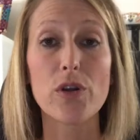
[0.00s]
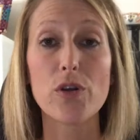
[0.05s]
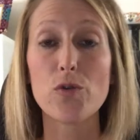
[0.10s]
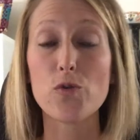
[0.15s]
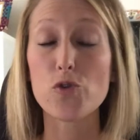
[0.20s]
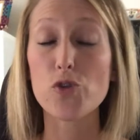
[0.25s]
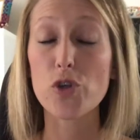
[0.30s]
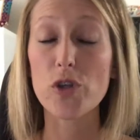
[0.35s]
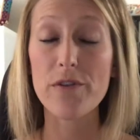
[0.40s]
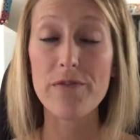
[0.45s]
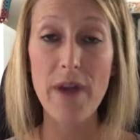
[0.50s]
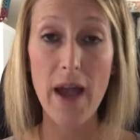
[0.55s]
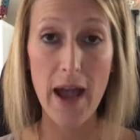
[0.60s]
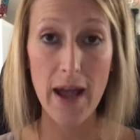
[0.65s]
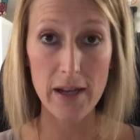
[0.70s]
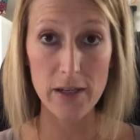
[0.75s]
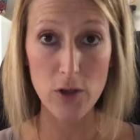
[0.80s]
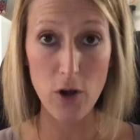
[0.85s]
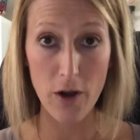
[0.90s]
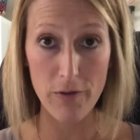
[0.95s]
You should have
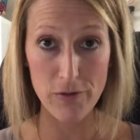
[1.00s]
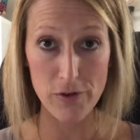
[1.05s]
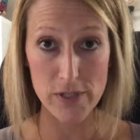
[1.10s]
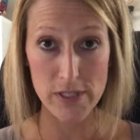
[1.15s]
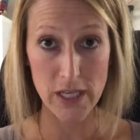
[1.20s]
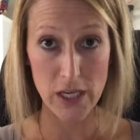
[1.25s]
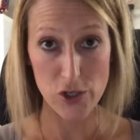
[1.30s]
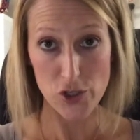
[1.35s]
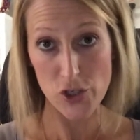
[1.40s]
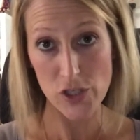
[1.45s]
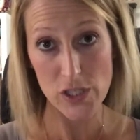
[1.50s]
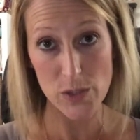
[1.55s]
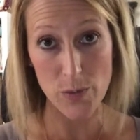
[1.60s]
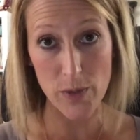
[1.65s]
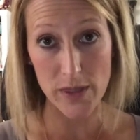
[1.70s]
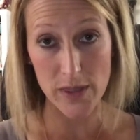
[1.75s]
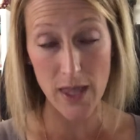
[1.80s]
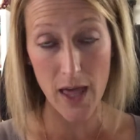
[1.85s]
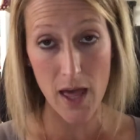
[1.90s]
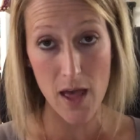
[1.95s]
had conversations
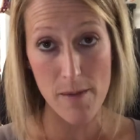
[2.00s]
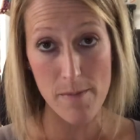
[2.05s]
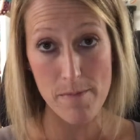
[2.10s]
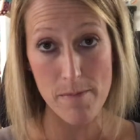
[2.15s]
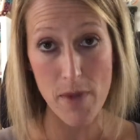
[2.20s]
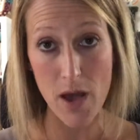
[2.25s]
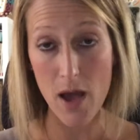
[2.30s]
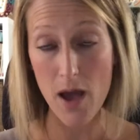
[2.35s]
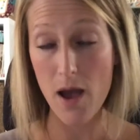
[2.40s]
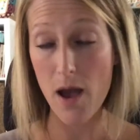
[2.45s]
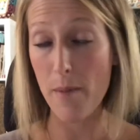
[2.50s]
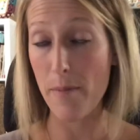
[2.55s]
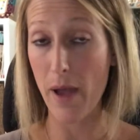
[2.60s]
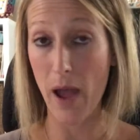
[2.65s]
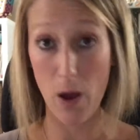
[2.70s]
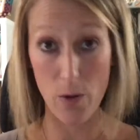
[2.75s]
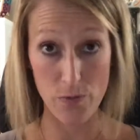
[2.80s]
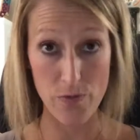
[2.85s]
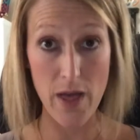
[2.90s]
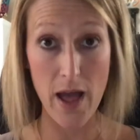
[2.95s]
with them
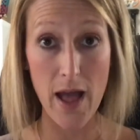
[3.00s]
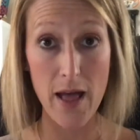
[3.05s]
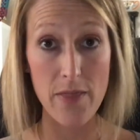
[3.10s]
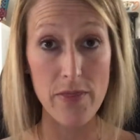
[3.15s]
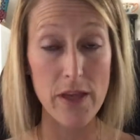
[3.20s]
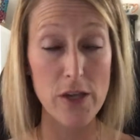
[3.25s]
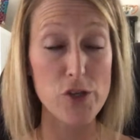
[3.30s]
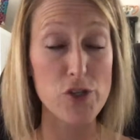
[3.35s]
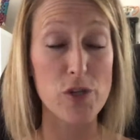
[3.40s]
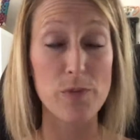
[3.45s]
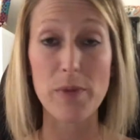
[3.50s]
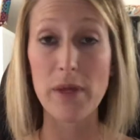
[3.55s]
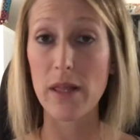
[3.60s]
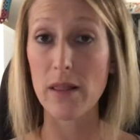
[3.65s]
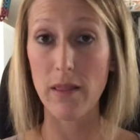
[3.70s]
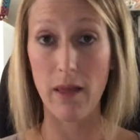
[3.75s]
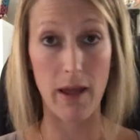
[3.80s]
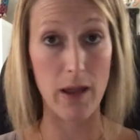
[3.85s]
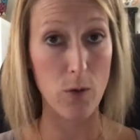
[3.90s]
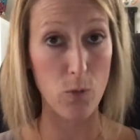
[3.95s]
about that. They should be
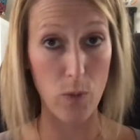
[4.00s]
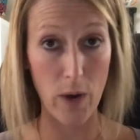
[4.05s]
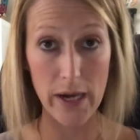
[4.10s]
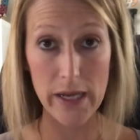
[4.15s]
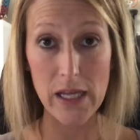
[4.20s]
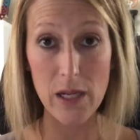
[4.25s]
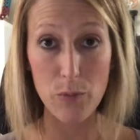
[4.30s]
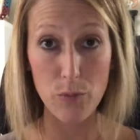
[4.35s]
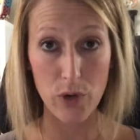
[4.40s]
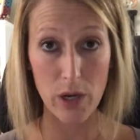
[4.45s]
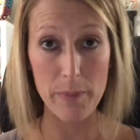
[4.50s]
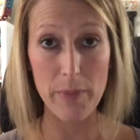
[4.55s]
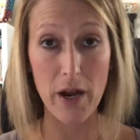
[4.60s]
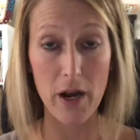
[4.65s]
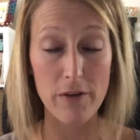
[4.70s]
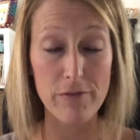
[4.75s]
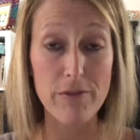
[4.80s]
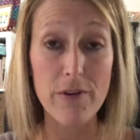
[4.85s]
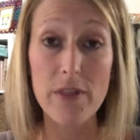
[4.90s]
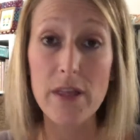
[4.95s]
like ready and
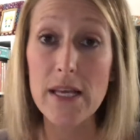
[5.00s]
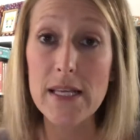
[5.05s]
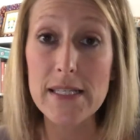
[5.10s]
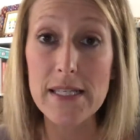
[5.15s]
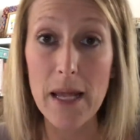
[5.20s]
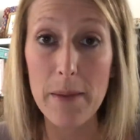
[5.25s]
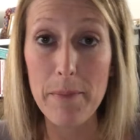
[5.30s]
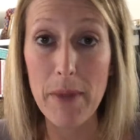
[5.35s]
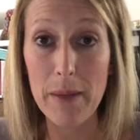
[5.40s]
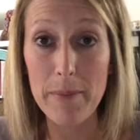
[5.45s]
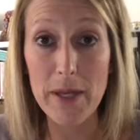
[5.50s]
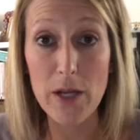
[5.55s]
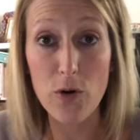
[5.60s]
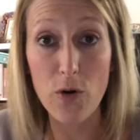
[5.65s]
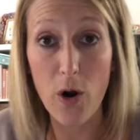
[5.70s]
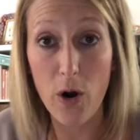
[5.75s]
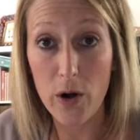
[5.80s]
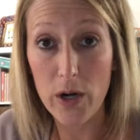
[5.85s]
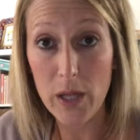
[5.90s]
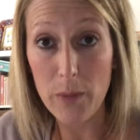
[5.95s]
prepared for this, and maybe
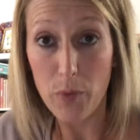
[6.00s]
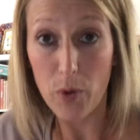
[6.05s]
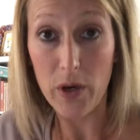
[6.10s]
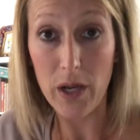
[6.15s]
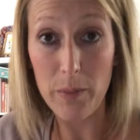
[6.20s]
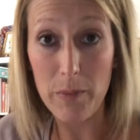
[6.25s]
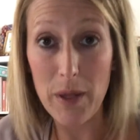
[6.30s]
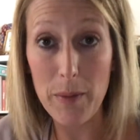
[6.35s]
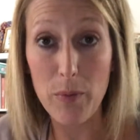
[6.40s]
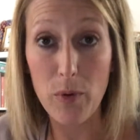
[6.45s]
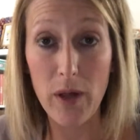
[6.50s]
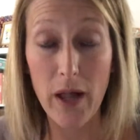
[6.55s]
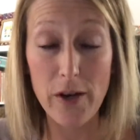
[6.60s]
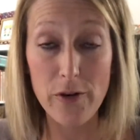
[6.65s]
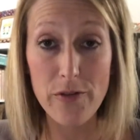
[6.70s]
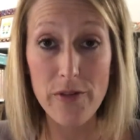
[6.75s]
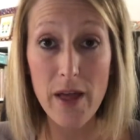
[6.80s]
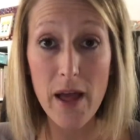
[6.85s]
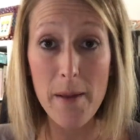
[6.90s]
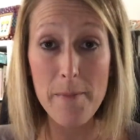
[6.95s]
you're already putting people
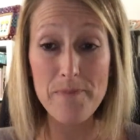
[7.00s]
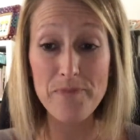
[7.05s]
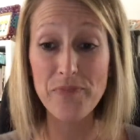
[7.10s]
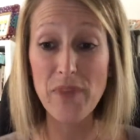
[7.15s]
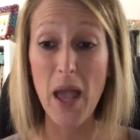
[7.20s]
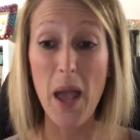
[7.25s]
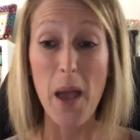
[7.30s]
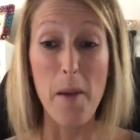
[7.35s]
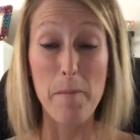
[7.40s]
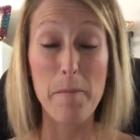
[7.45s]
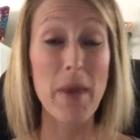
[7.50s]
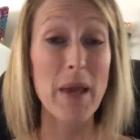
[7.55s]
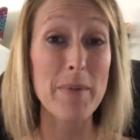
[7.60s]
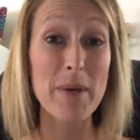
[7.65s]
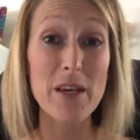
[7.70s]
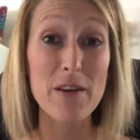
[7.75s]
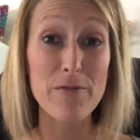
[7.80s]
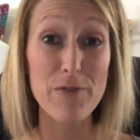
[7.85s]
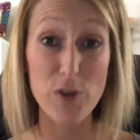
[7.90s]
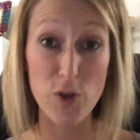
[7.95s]
under them.
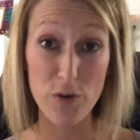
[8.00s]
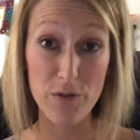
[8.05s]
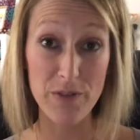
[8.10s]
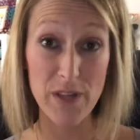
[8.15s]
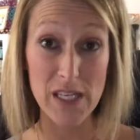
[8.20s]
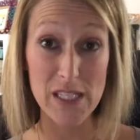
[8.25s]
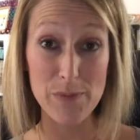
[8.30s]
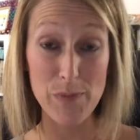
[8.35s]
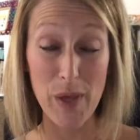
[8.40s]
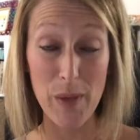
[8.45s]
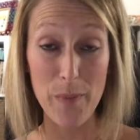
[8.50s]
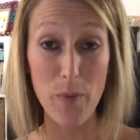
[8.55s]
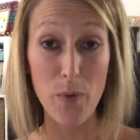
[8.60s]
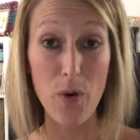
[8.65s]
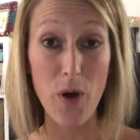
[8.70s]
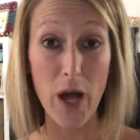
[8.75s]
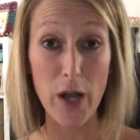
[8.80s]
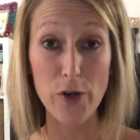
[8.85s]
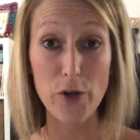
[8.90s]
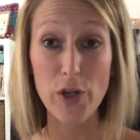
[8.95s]
Maybe a few of these people
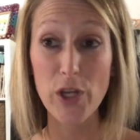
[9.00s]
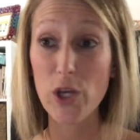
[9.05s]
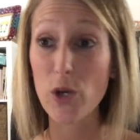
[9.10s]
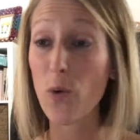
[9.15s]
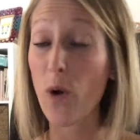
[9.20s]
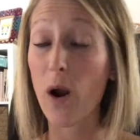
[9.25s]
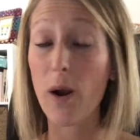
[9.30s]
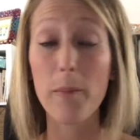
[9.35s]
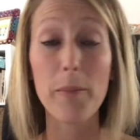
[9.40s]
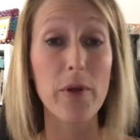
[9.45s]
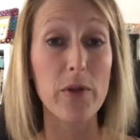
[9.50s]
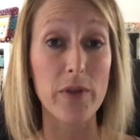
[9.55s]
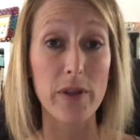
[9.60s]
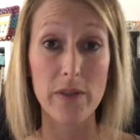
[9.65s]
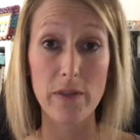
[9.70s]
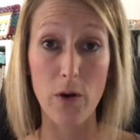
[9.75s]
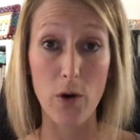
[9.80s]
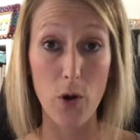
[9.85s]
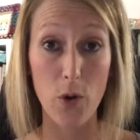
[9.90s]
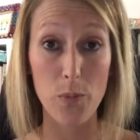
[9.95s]
under you are
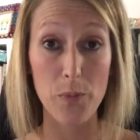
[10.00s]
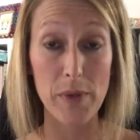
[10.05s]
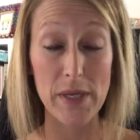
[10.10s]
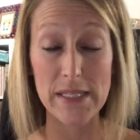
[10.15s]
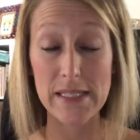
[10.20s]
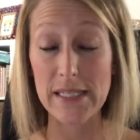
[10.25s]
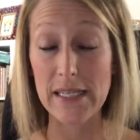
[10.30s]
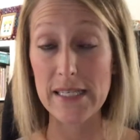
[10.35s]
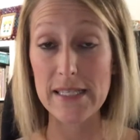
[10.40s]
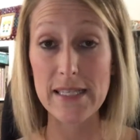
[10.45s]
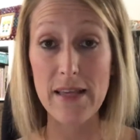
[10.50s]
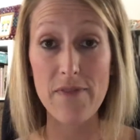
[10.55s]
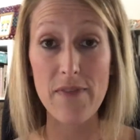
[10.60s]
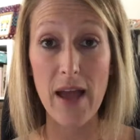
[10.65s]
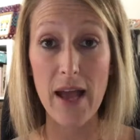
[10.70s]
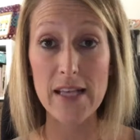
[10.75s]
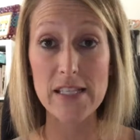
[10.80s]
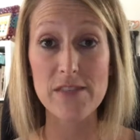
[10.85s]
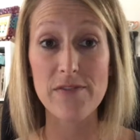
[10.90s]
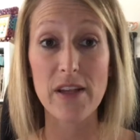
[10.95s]
building their own business, and
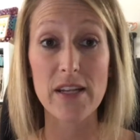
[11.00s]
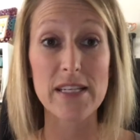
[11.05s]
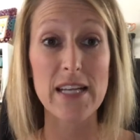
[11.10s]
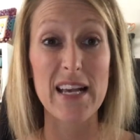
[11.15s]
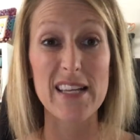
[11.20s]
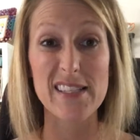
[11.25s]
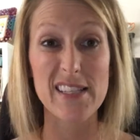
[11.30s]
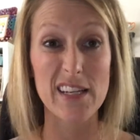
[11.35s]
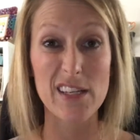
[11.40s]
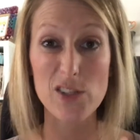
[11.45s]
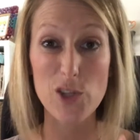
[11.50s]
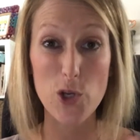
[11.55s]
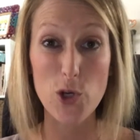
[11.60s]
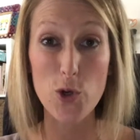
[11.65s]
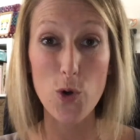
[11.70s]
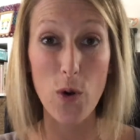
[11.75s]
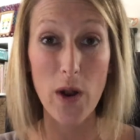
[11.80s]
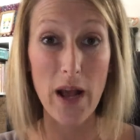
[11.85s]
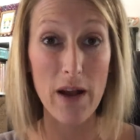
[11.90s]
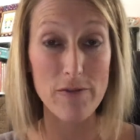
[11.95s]
that is fantastic. So you
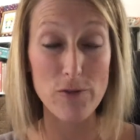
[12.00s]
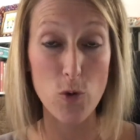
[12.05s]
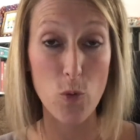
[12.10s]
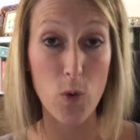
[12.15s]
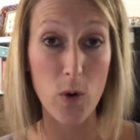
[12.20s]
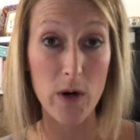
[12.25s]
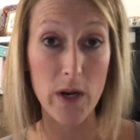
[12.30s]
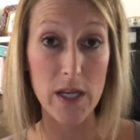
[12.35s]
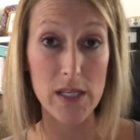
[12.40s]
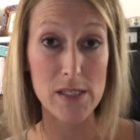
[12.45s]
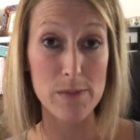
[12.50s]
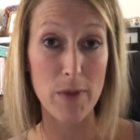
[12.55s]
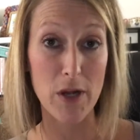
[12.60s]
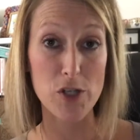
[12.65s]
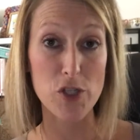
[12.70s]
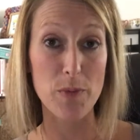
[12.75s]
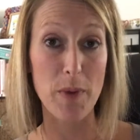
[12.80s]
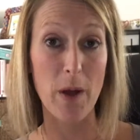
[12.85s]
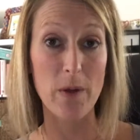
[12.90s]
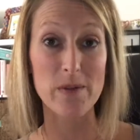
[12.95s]
don't have to worry as
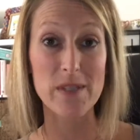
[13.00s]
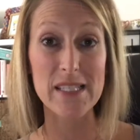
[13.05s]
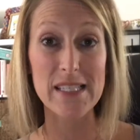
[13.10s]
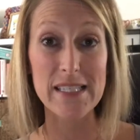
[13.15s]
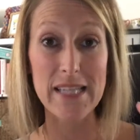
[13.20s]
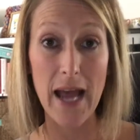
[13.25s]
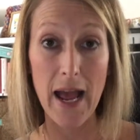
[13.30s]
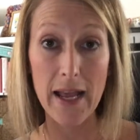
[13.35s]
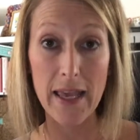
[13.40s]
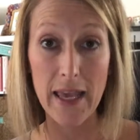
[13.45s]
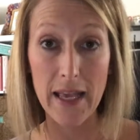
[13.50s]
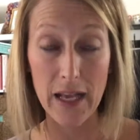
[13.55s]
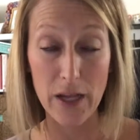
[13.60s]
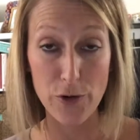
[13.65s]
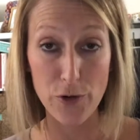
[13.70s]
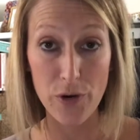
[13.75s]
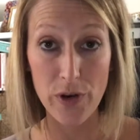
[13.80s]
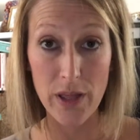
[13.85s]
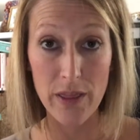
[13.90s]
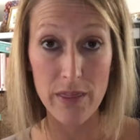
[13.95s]
much about stacking
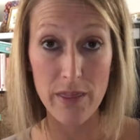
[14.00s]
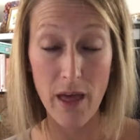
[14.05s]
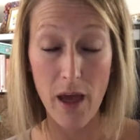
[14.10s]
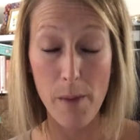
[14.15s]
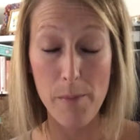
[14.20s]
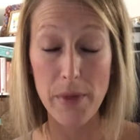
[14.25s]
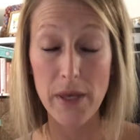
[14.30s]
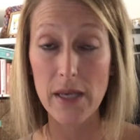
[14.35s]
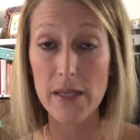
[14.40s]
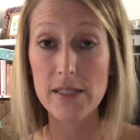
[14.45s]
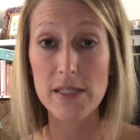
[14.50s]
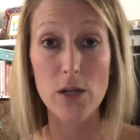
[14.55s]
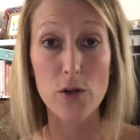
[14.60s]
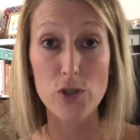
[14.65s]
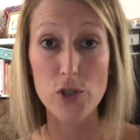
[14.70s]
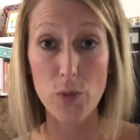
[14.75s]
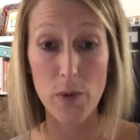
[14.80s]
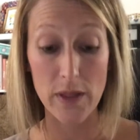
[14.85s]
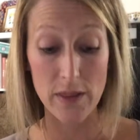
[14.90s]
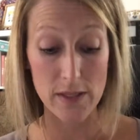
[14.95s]
underneath them because they're
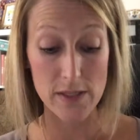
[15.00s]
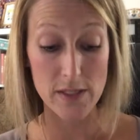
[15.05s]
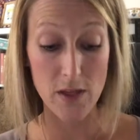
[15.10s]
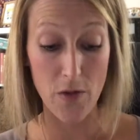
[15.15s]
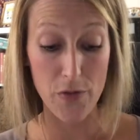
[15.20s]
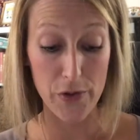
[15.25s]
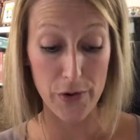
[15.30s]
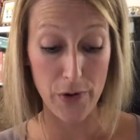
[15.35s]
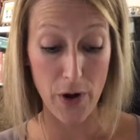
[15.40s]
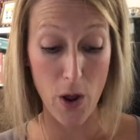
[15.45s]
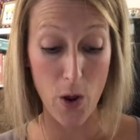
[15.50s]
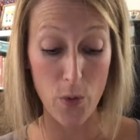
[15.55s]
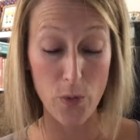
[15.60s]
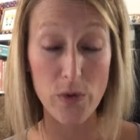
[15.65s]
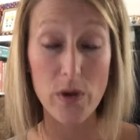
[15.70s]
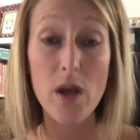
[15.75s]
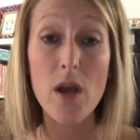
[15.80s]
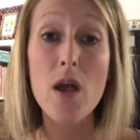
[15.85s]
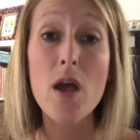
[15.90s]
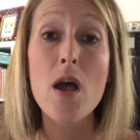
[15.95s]
doing this on their
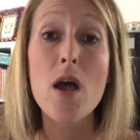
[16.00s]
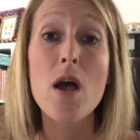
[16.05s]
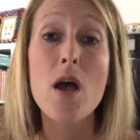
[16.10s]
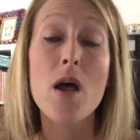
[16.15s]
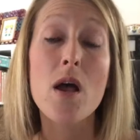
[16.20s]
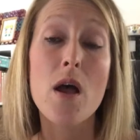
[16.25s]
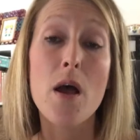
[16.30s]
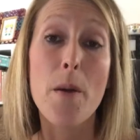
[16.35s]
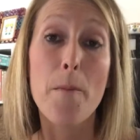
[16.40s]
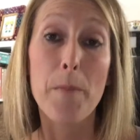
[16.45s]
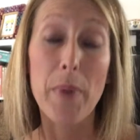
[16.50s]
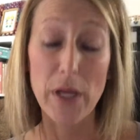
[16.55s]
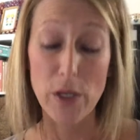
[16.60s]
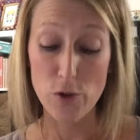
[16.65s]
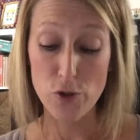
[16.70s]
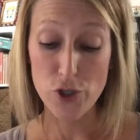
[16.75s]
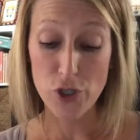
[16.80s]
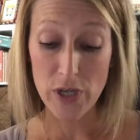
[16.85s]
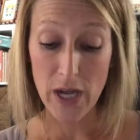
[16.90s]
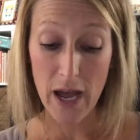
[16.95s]
own. But
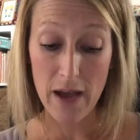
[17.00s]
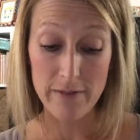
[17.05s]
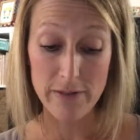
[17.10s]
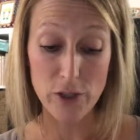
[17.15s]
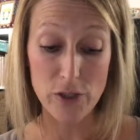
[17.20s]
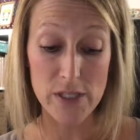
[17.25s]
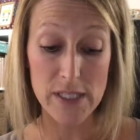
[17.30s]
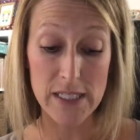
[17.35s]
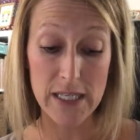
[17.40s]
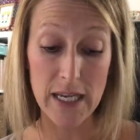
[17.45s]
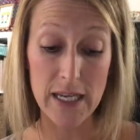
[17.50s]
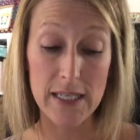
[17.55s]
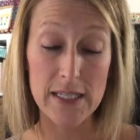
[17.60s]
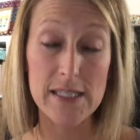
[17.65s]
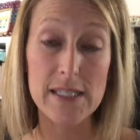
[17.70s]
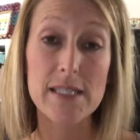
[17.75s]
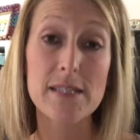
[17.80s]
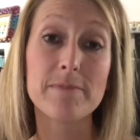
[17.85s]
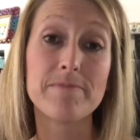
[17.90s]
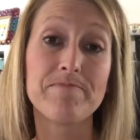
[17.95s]
you should have your
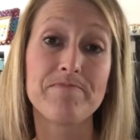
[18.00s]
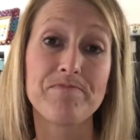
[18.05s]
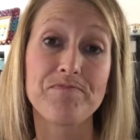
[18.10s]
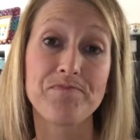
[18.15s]
6.